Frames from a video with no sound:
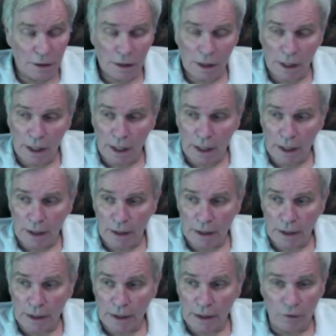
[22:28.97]
And
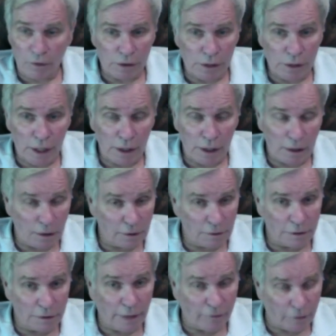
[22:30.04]
there is a
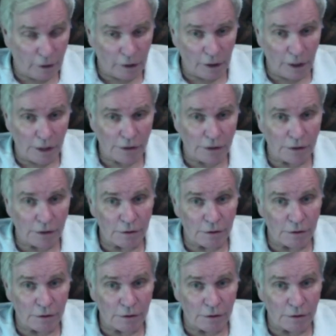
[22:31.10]
definite lesson